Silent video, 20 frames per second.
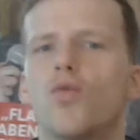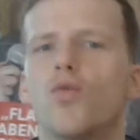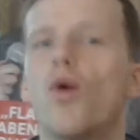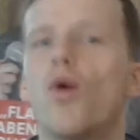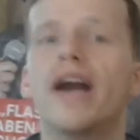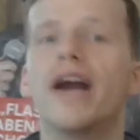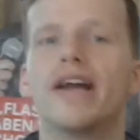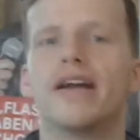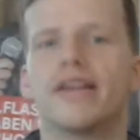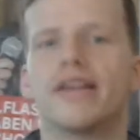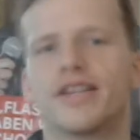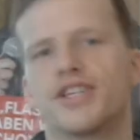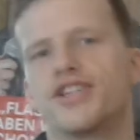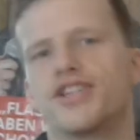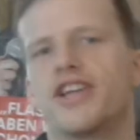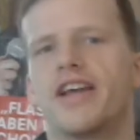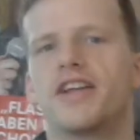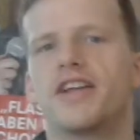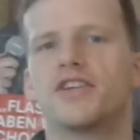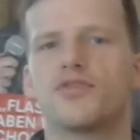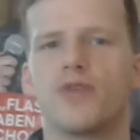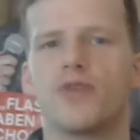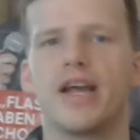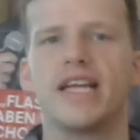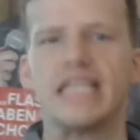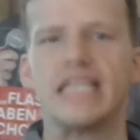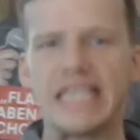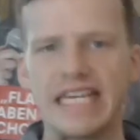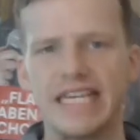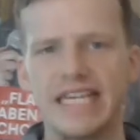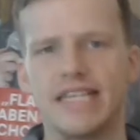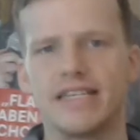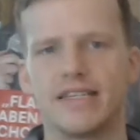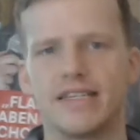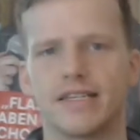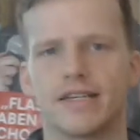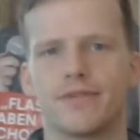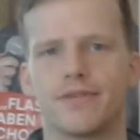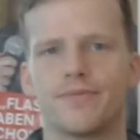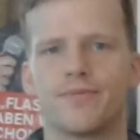what an exchange rate
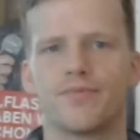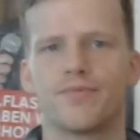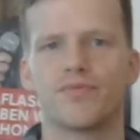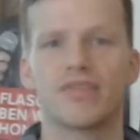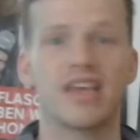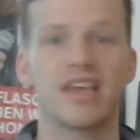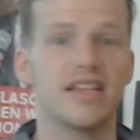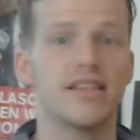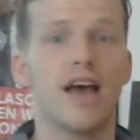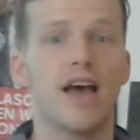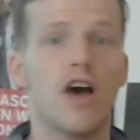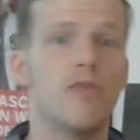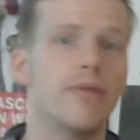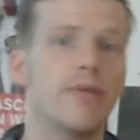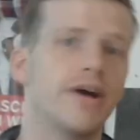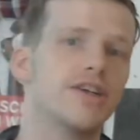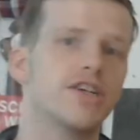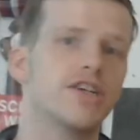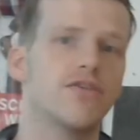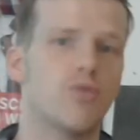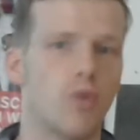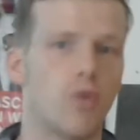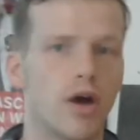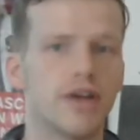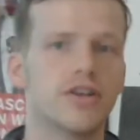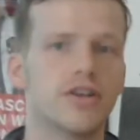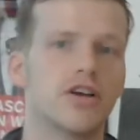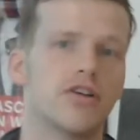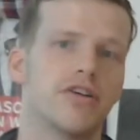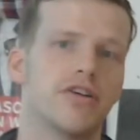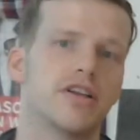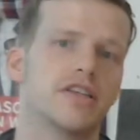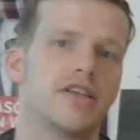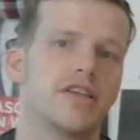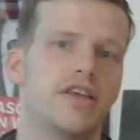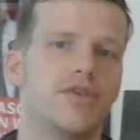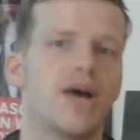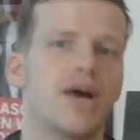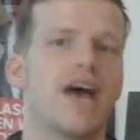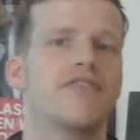is. It's how much of one currency
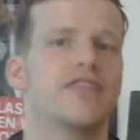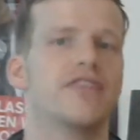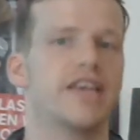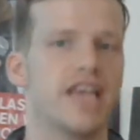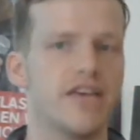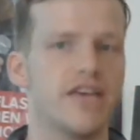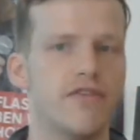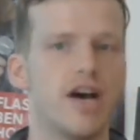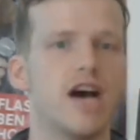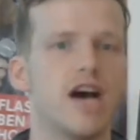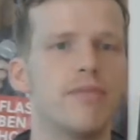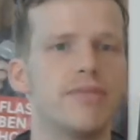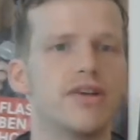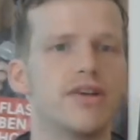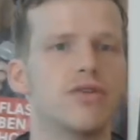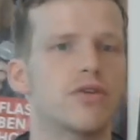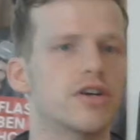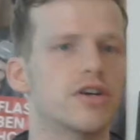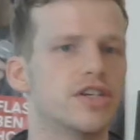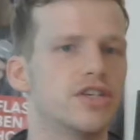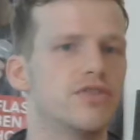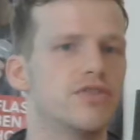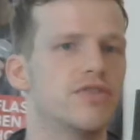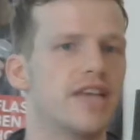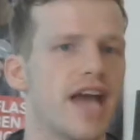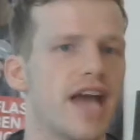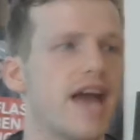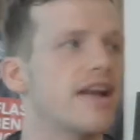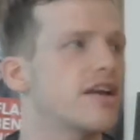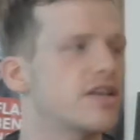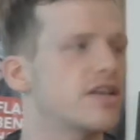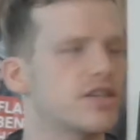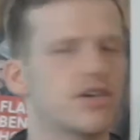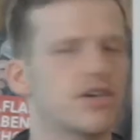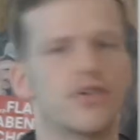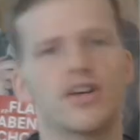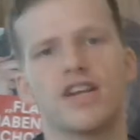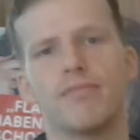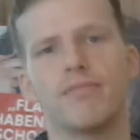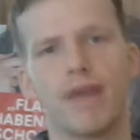you have to give up in order to get a
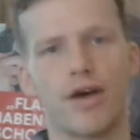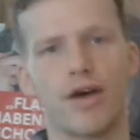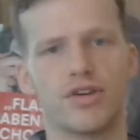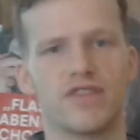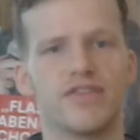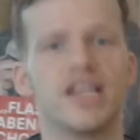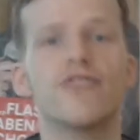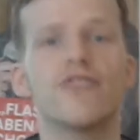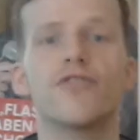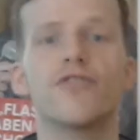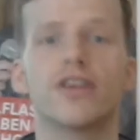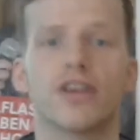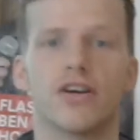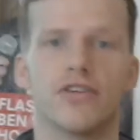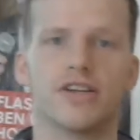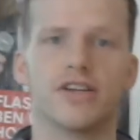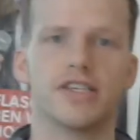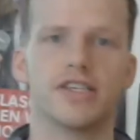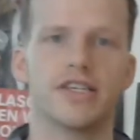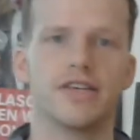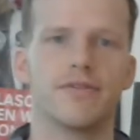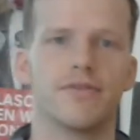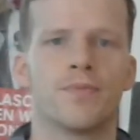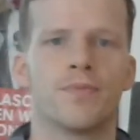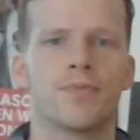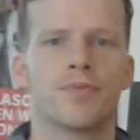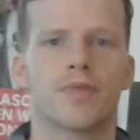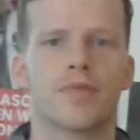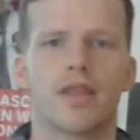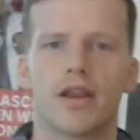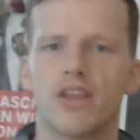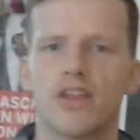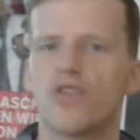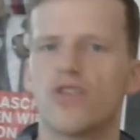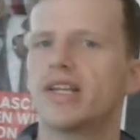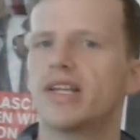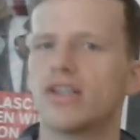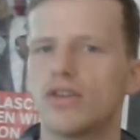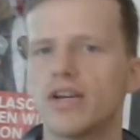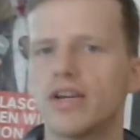certain amount of a different currency. Another
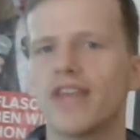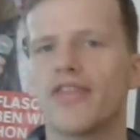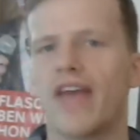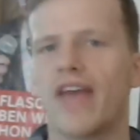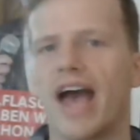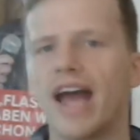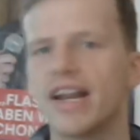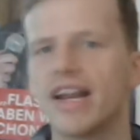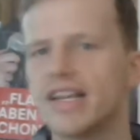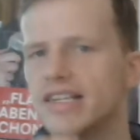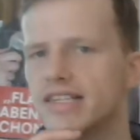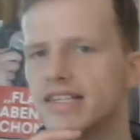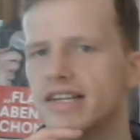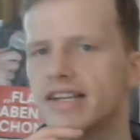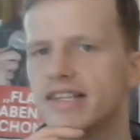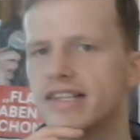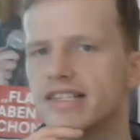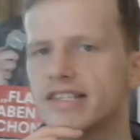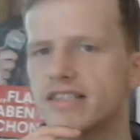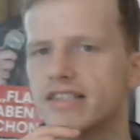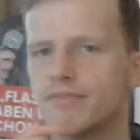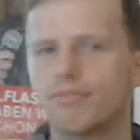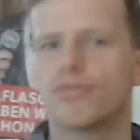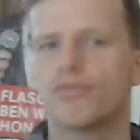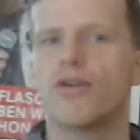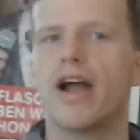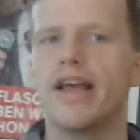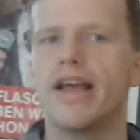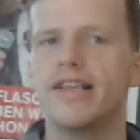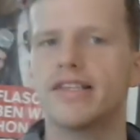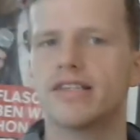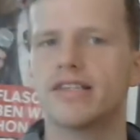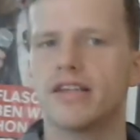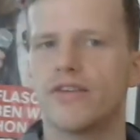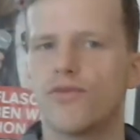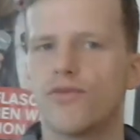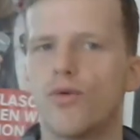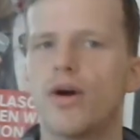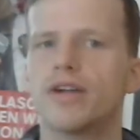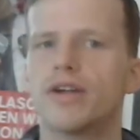way to look at that is that it's the price
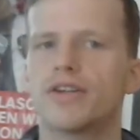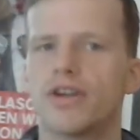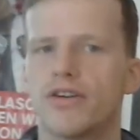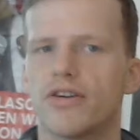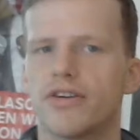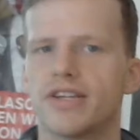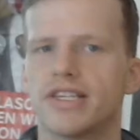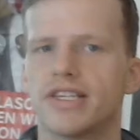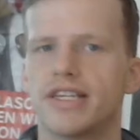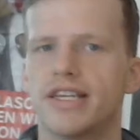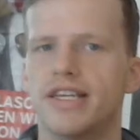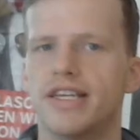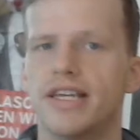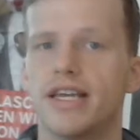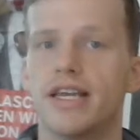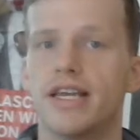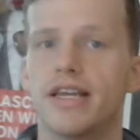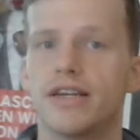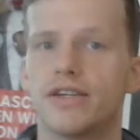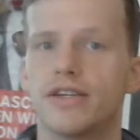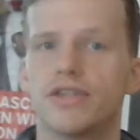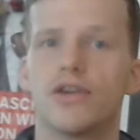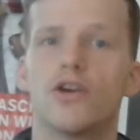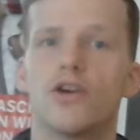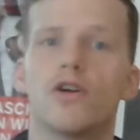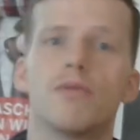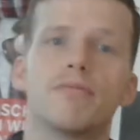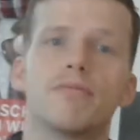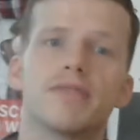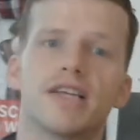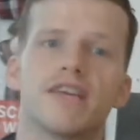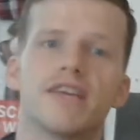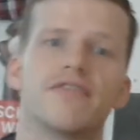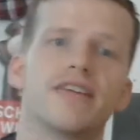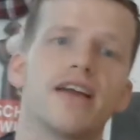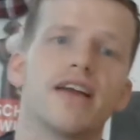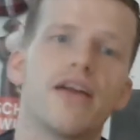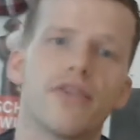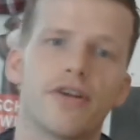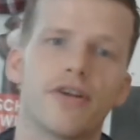of one currency in terms of
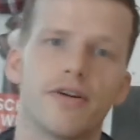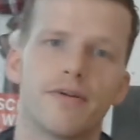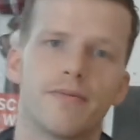another.